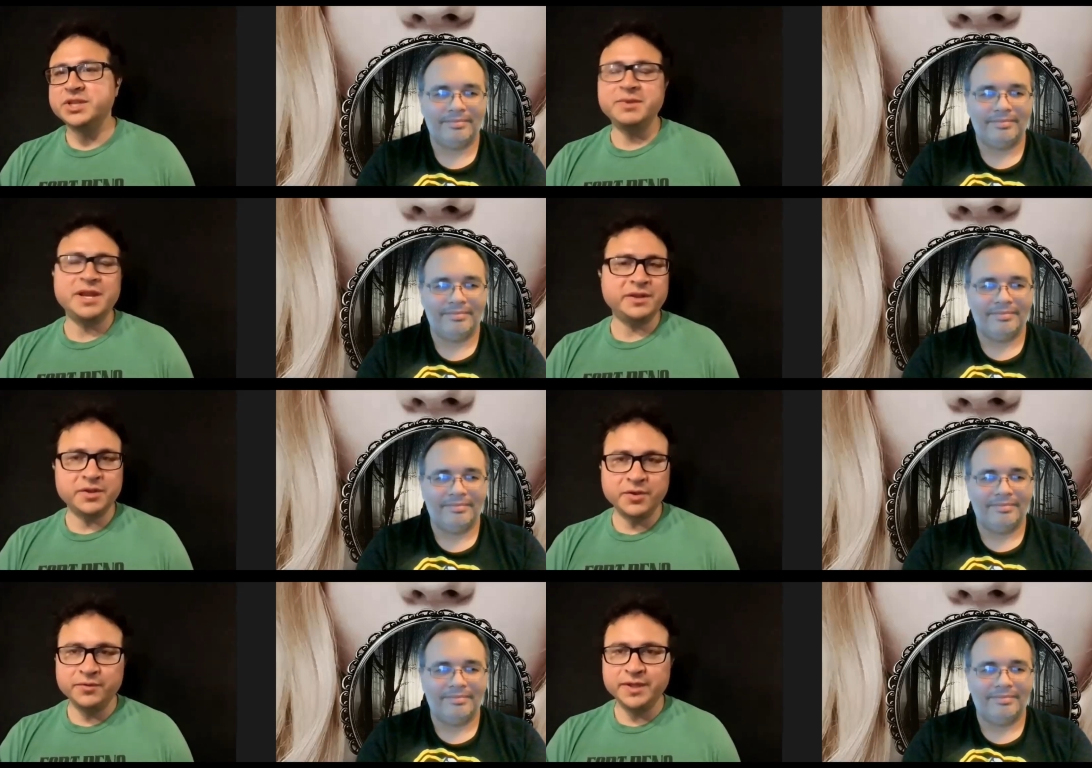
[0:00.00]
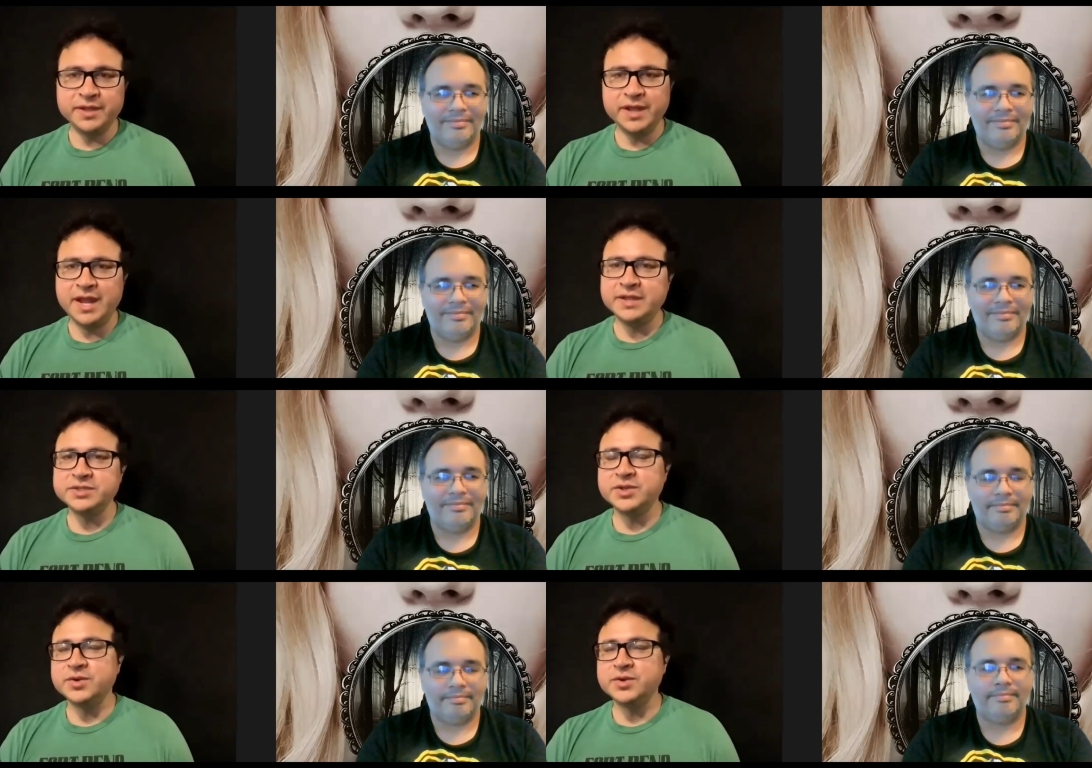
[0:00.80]
Speaker 1: coming out of COVID, and
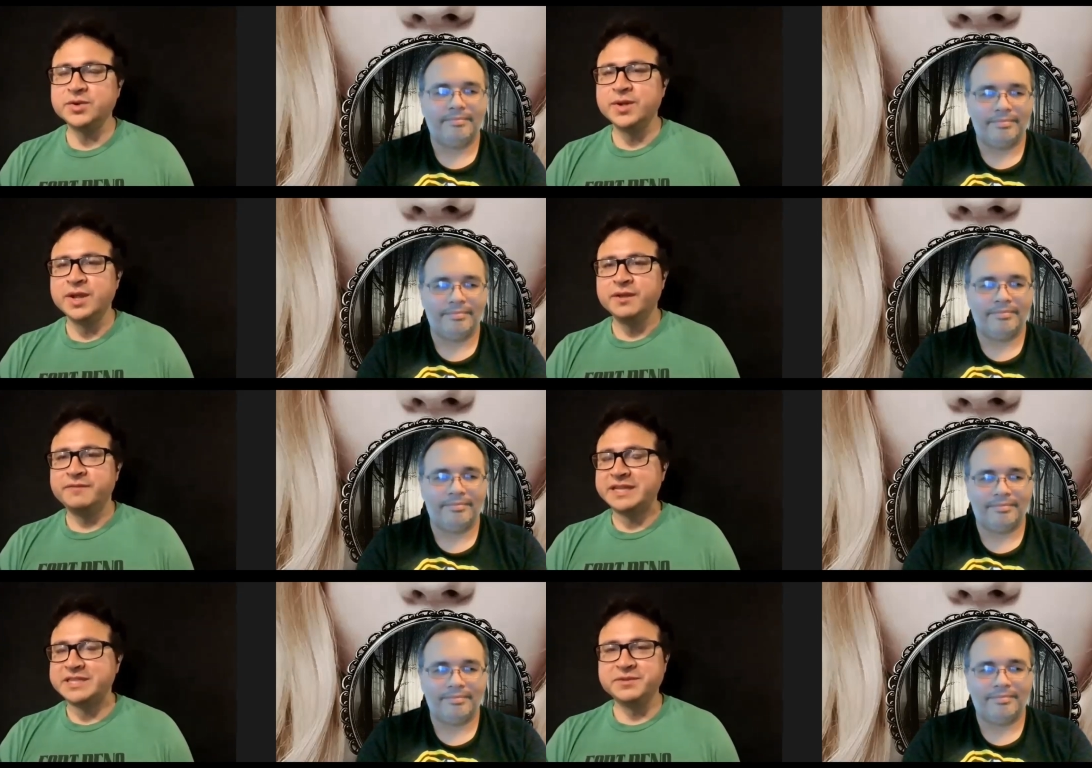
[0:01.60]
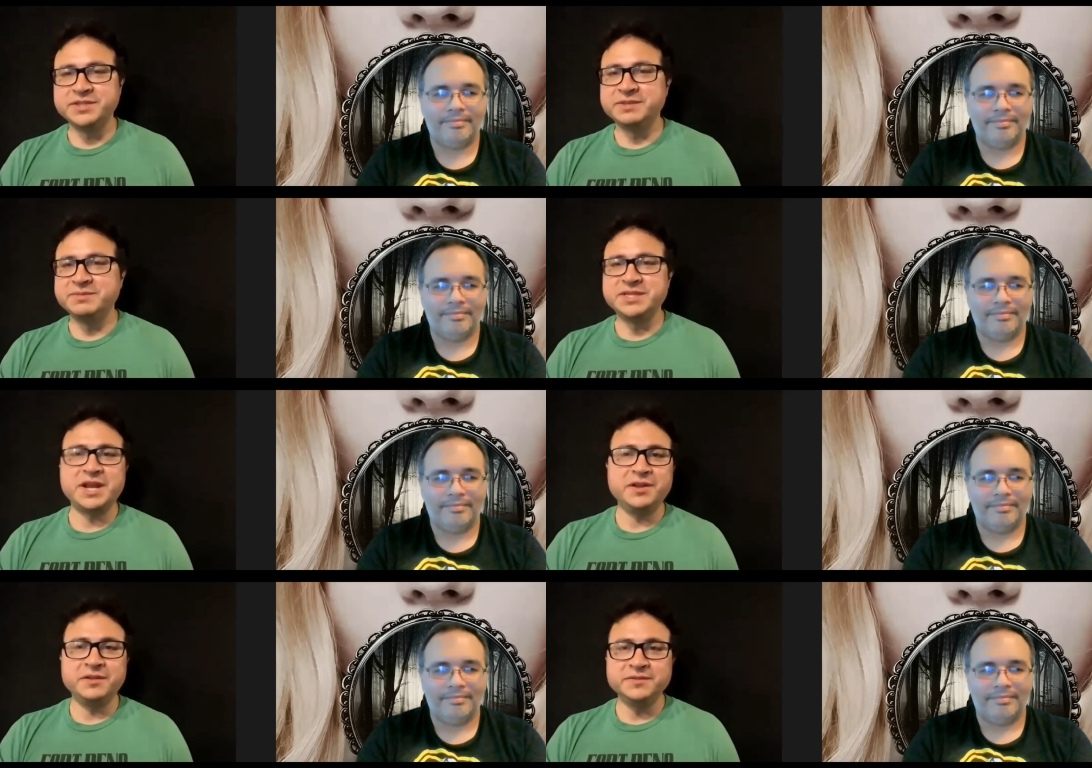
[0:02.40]
so festivals
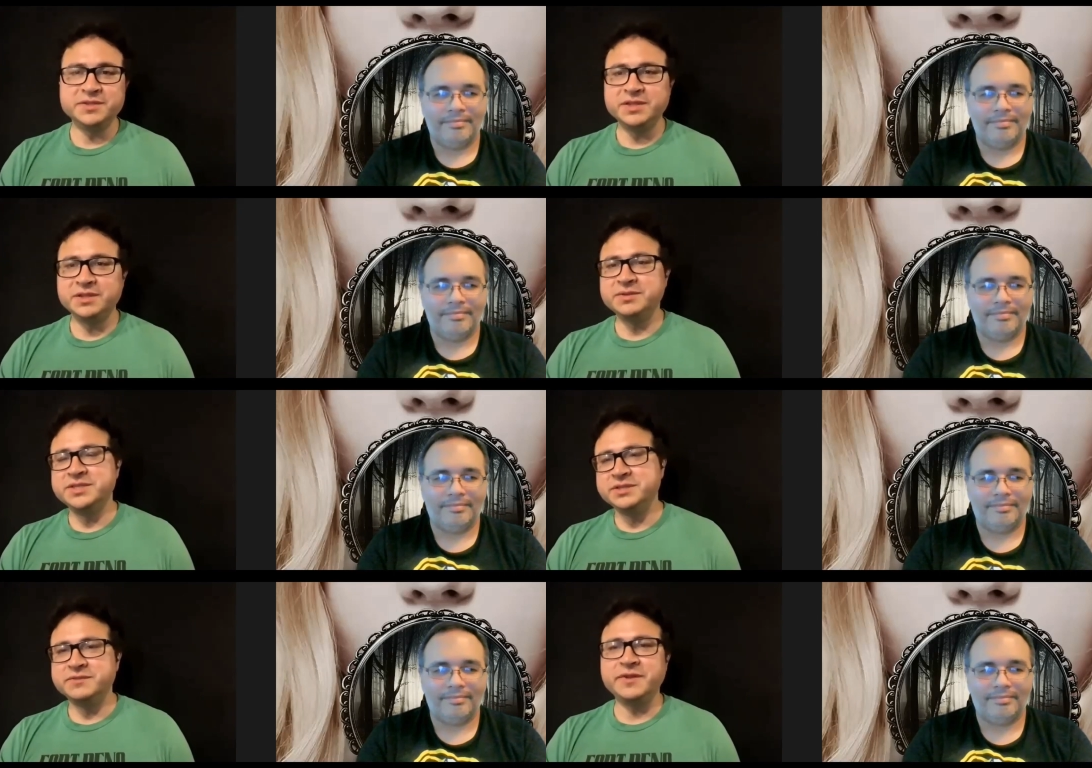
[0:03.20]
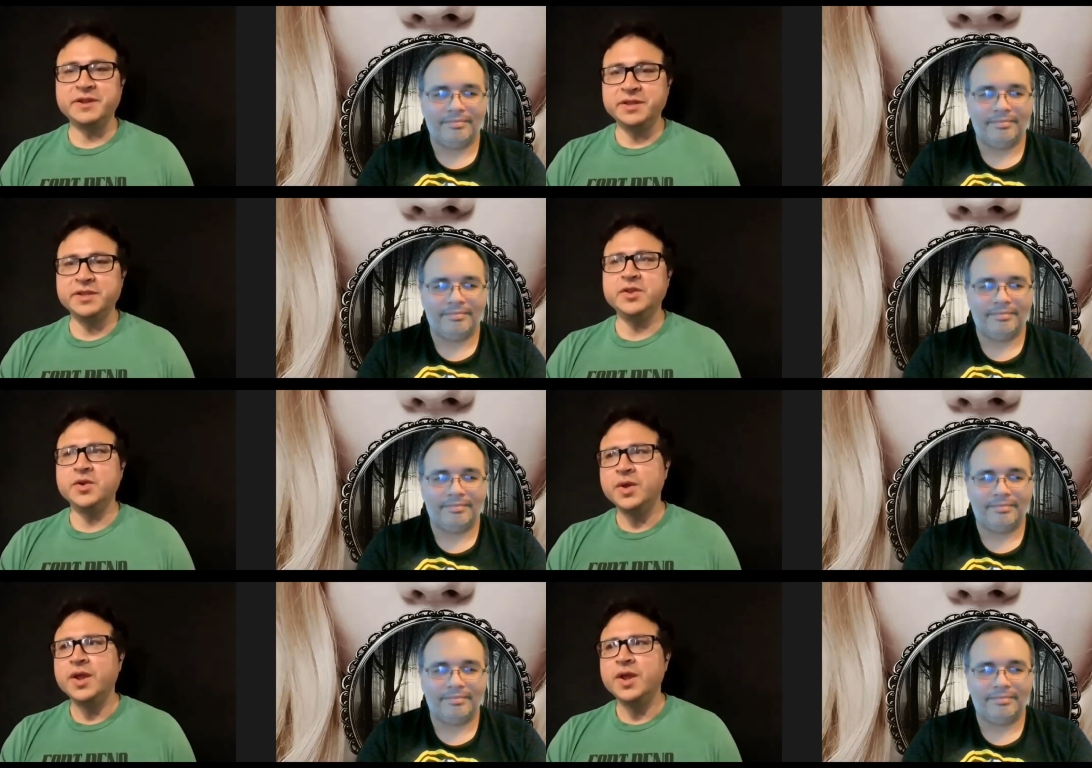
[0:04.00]
themselves, it was just very, you know,